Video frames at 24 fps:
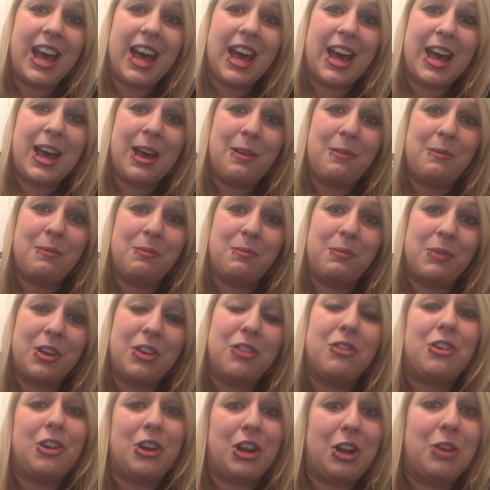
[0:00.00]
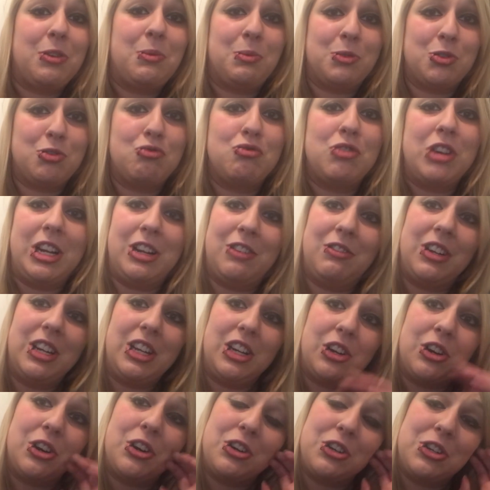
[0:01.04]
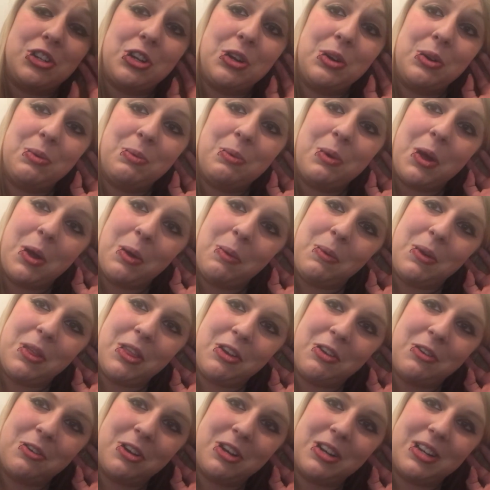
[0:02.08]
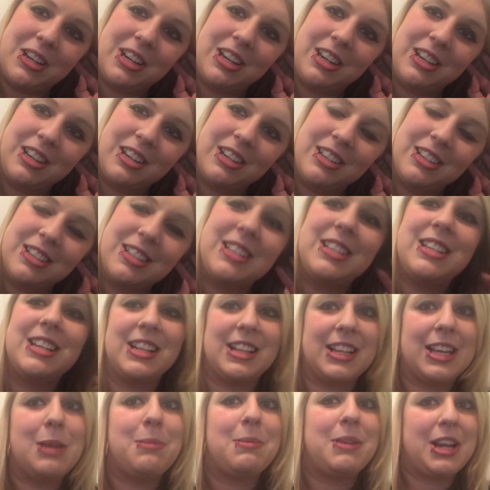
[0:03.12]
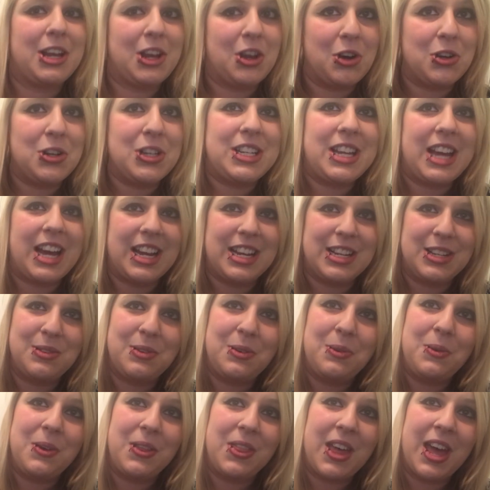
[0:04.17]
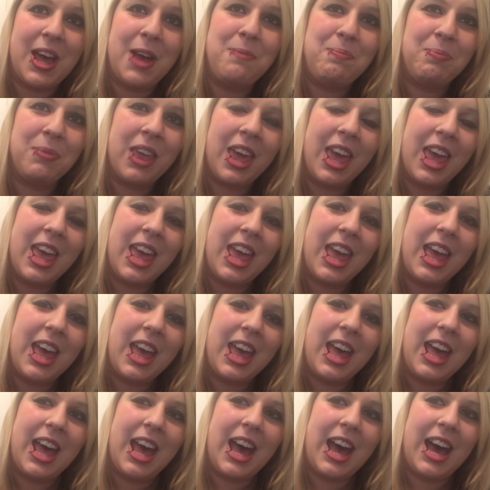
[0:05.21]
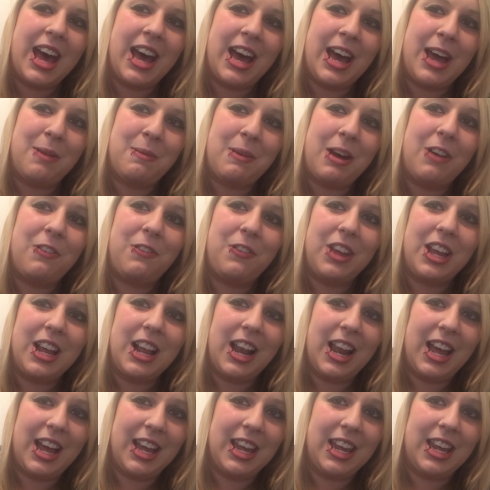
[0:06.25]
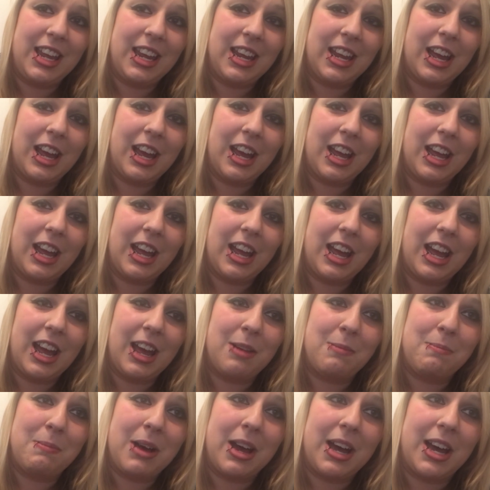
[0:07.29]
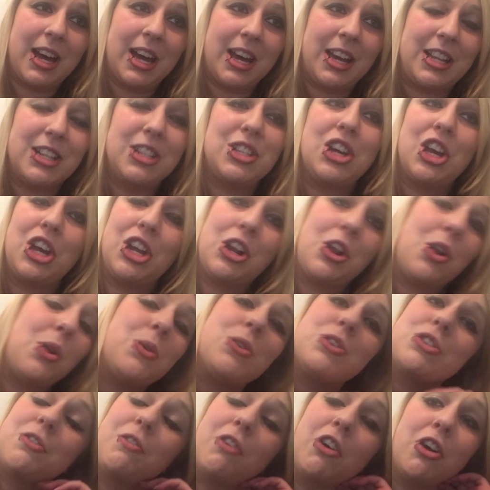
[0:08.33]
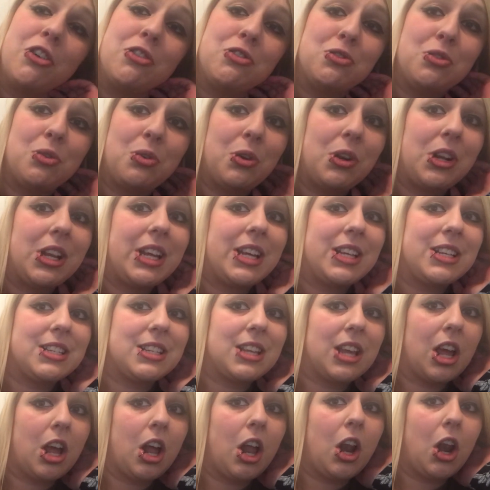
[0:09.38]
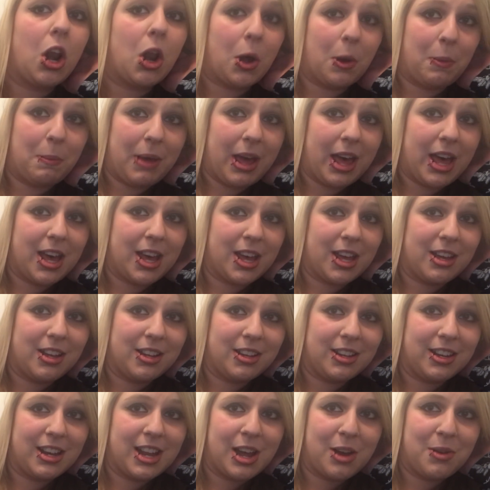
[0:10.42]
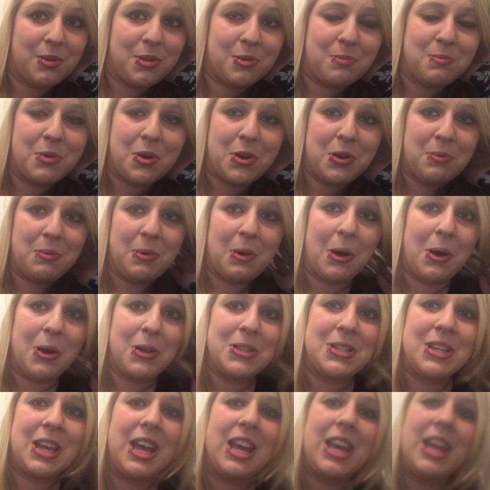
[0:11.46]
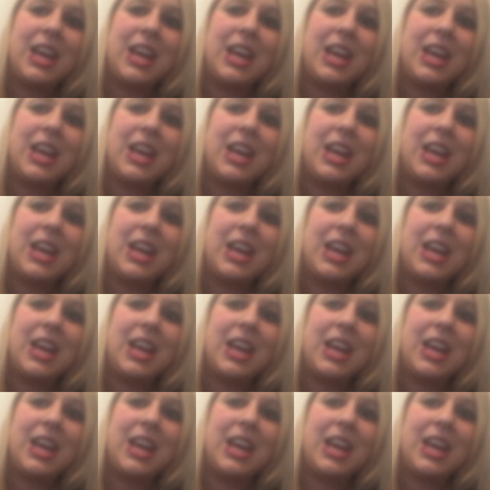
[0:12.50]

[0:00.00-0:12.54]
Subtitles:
And it was really, really good working with her and still keeping in contact with her. I feel like my internal locus of control is a lot better now than what it was.